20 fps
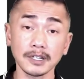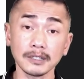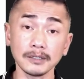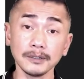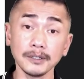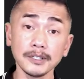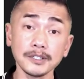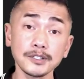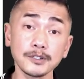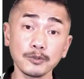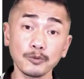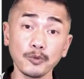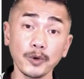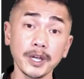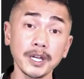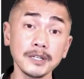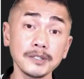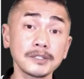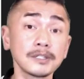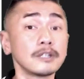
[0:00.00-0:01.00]
lists
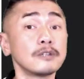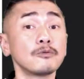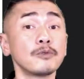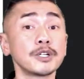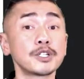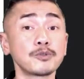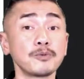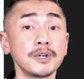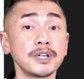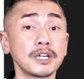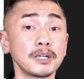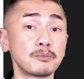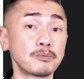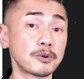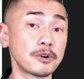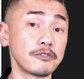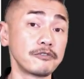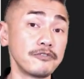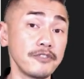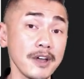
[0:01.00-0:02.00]
ways in which we can
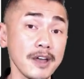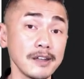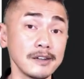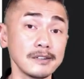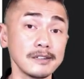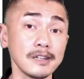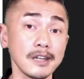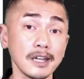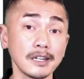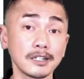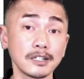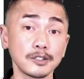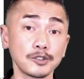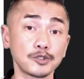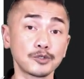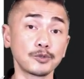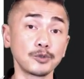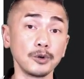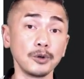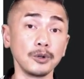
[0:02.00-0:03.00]
prevent and
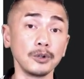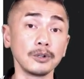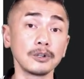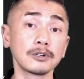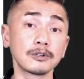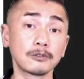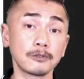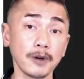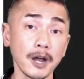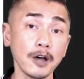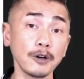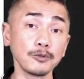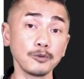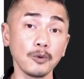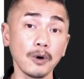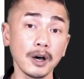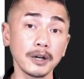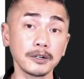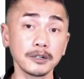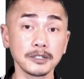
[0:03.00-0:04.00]
control
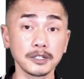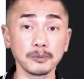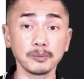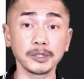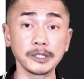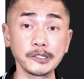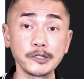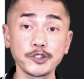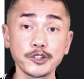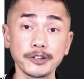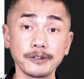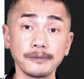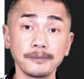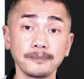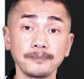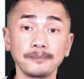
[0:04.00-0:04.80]
groundwater depletion.